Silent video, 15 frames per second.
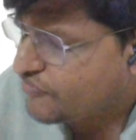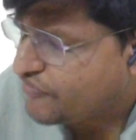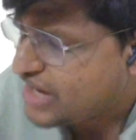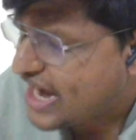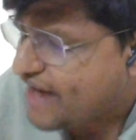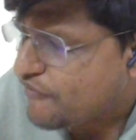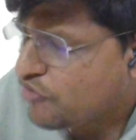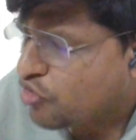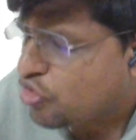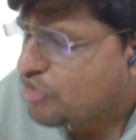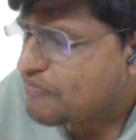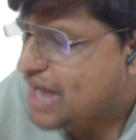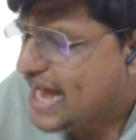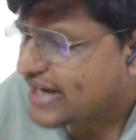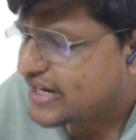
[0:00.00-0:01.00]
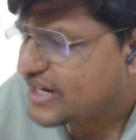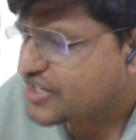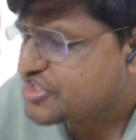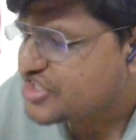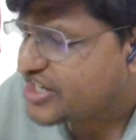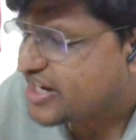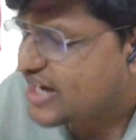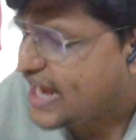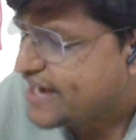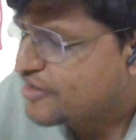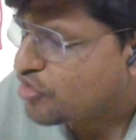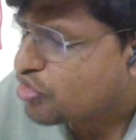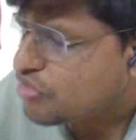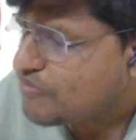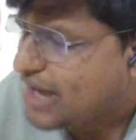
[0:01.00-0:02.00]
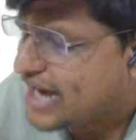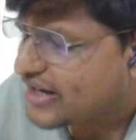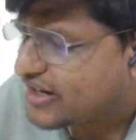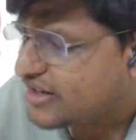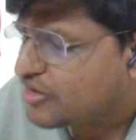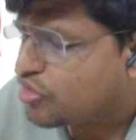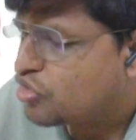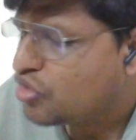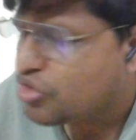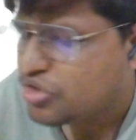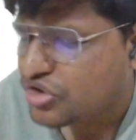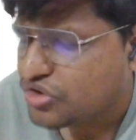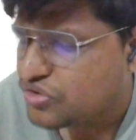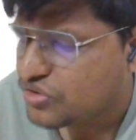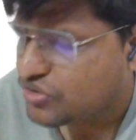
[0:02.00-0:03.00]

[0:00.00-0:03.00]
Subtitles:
we have low market share and low market growth.